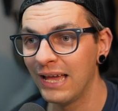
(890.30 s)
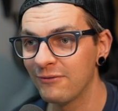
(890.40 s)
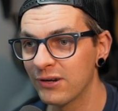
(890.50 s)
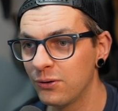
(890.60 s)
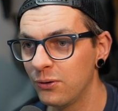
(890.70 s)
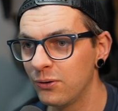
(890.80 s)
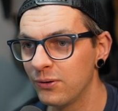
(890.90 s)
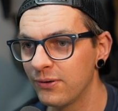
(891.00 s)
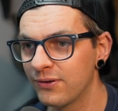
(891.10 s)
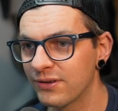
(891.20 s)

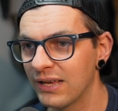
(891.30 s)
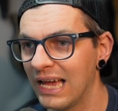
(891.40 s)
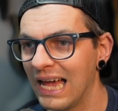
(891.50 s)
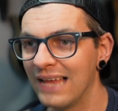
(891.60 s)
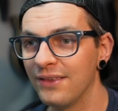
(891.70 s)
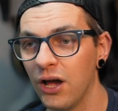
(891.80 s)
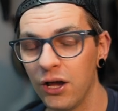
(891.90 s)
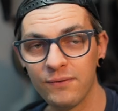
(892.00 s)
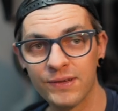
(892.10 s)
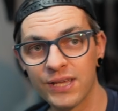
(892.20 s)
records and
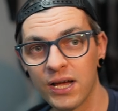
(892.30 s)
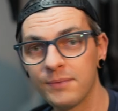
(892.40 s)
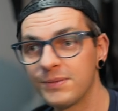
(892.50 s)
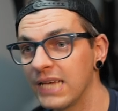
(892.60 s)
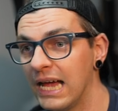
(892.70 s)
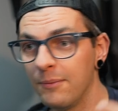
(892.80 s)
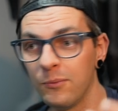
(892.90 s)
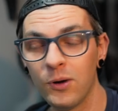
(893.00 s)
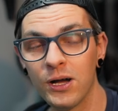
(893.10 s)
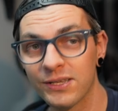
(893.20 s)
overdubs and
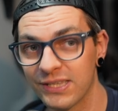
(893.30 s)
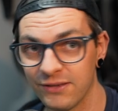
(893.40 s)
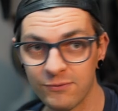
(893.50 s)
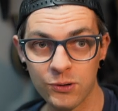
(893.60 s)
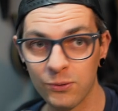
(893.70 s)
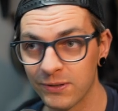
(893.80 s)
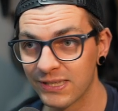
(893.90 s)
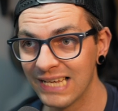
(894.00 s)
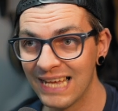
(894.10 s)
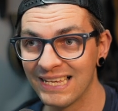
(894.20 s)
works in the record
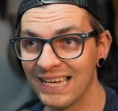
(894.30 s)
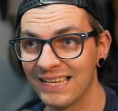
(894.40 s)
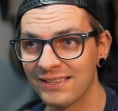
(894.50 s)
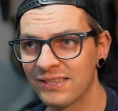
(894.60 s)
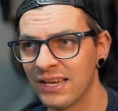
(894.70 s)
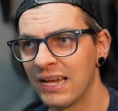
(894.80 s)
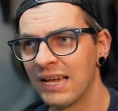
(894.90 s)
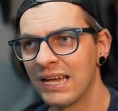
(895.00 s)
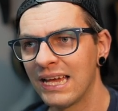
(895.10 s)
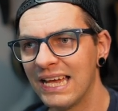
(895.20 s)
settings
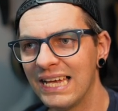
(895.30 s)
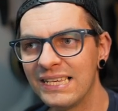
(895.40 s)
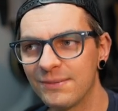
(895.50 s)
is